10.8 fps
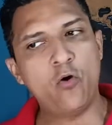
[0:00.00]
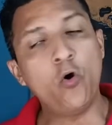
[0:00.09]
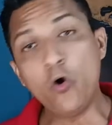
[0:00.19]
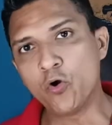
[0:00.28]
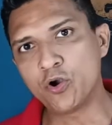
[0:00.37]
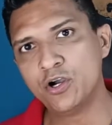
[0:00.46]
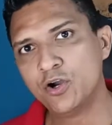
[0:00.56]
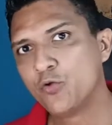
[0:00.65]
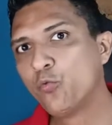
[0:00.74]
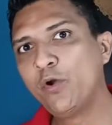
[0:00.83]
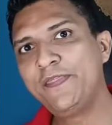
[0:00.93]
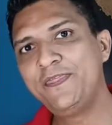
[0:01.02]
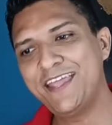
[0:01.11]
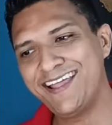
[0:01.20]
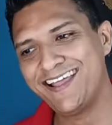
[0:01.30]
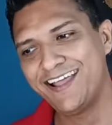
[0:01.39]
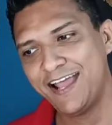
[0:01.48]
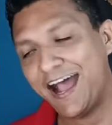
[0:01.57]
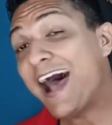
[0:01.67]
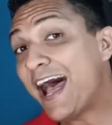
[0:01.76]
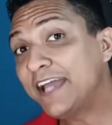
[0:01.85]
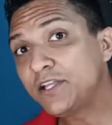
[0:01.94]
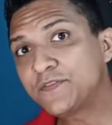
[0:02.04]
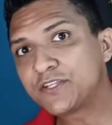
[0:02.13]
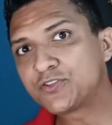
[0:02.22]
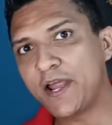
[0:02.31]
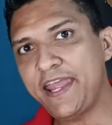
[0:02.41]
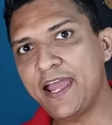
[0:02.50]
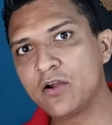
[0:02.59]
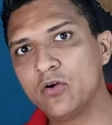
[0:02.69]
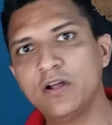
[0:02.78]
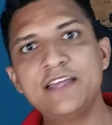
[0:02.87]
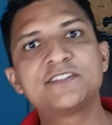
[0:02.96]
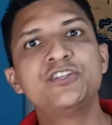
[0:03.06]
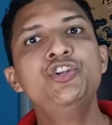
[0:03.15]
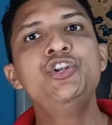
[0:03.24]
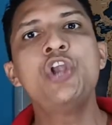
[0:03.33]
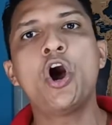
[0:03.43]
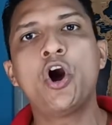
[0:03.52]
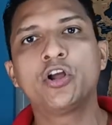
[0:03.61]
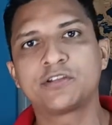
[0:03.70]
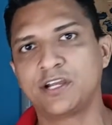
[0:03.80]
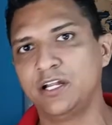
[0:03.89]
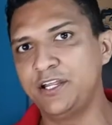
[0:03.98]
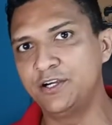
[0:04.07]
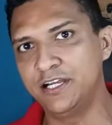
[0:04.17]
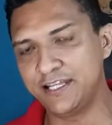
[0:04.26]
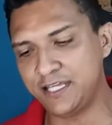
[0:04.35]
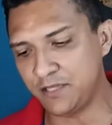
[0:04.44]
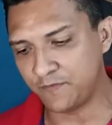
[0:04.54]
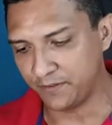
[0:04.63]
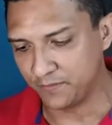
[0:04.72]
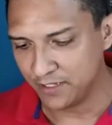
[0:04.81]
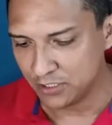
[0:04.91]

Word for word: or when the height of the triangle is not clearly given.